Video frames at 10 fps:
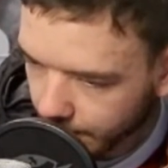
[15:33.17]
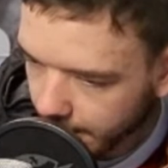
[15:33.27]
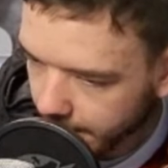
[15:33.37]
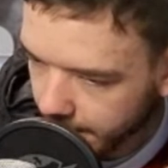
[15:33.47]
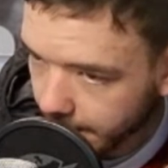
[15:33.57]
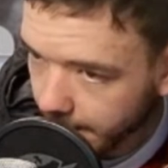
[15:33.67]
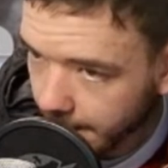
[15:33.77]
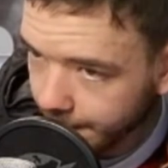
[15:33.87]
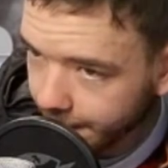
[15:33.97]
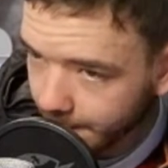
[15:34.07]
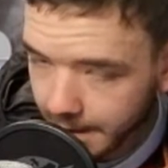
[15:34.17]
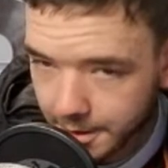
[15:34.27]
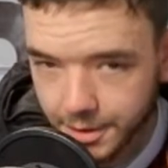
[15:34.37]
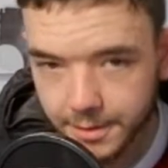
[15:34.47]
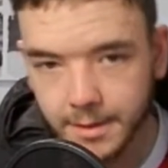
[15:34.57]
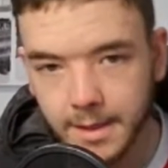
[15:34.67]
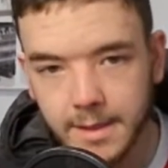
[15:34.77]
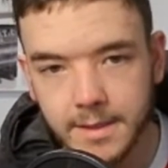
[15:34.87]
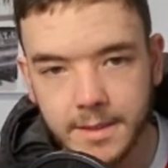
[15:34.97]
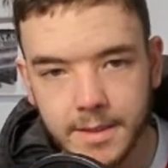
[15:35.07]
Twitter
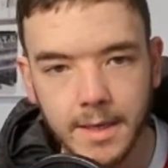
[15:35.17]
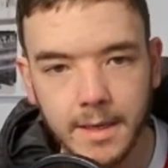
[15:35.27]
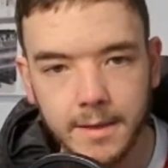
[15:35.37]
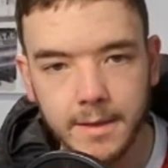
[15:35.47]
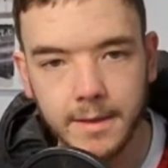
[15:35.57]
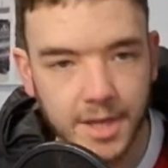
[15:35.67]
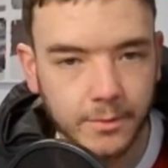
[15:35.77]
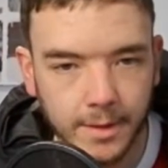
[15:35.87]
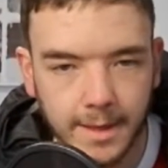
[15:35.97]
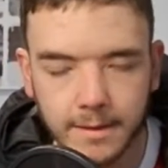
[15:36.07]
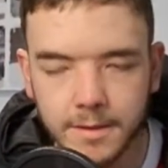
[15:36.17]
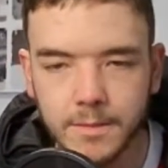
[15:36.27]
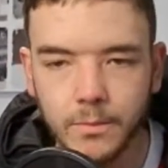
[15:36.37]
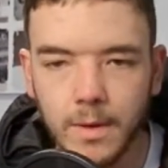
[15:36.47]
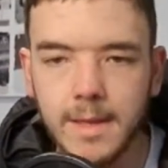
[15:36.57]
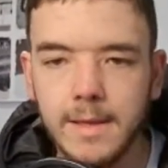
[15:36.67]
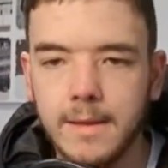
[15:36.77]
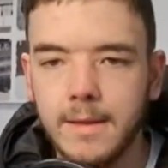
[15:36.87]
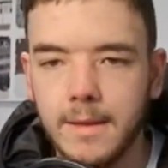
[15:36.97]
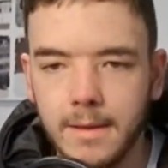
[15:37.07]
information is in the channel link
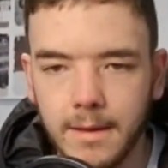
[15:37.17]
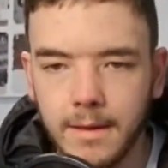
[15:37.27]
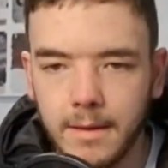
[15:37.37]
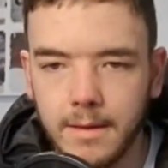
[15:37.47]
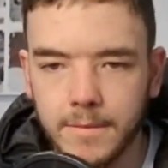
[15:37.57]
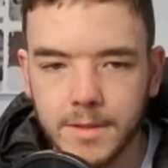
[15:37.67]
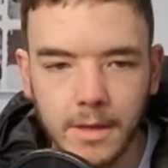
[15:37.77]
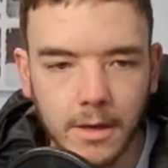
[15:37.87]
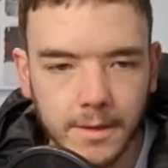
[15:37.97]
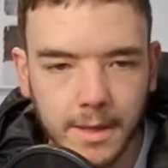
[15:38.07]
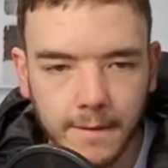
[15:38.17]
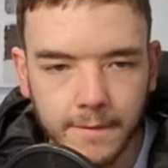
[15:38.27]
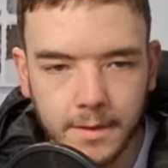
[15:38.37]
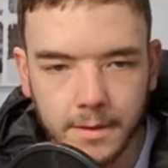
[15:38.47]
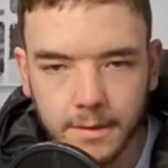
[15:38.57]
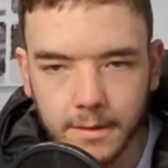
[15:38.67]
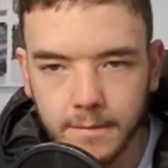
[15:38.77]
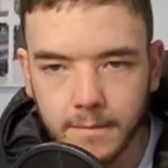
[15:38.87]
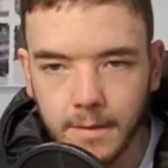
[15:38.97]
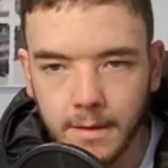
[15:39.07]
somewhere. So go and have
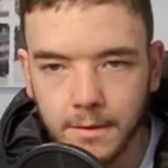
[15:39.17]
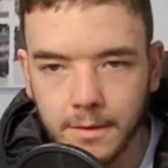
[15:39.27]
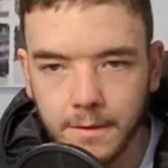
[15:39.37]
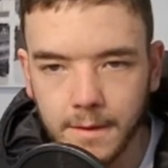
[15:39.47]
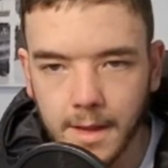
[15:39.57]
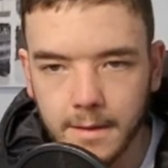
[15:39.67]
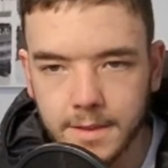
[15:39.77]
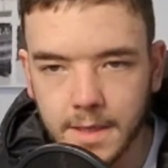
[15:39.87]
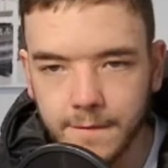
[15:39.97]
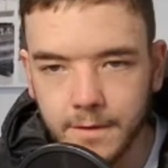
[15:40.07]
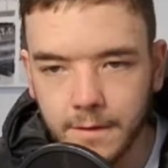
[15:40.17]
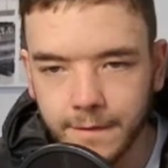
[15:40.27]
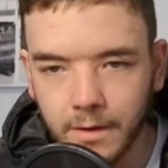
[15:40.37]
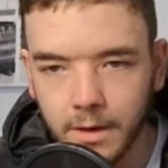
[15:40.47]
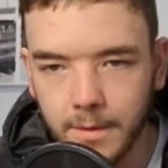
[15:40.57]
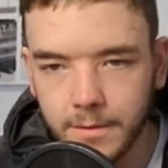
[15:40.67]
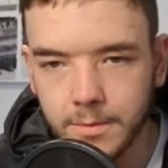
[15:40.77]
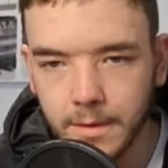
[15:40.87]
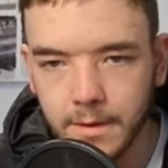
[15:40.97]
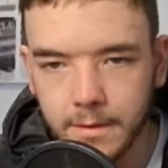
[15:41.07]
a a look on that. See if you can find
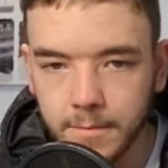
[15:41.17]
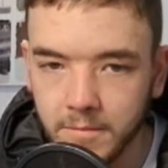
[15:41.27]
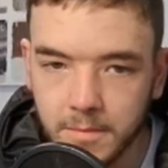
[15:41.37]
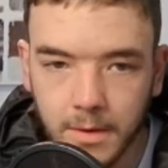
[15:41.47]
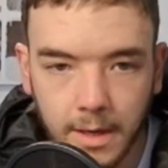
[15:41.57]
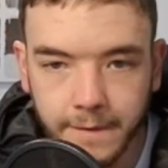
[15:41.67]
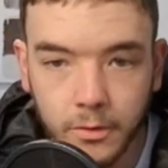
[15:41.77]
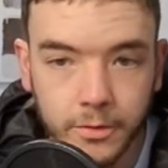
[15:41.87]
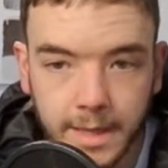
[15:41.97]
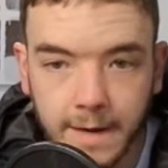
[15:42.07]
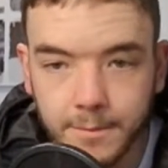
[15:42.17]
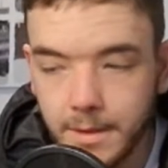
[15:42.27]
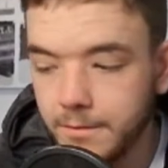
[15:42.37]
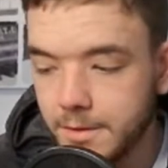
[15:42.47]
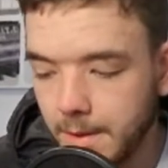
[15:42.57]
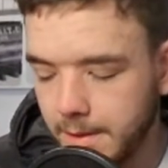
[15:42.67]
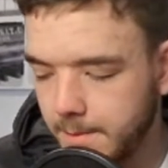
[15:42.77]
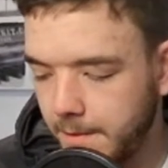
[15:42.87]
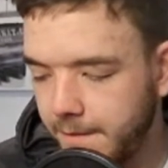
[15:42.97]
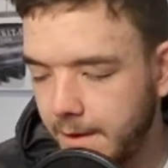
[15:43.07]
me on Twitter. You might even already have me on
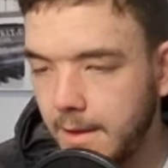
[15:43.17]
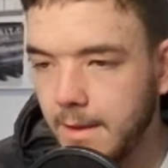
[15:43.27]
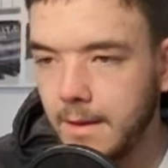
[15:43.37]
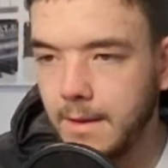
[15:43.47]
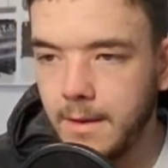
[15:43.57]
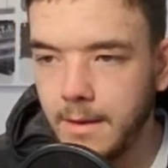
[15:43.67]
Twitter, to be fair.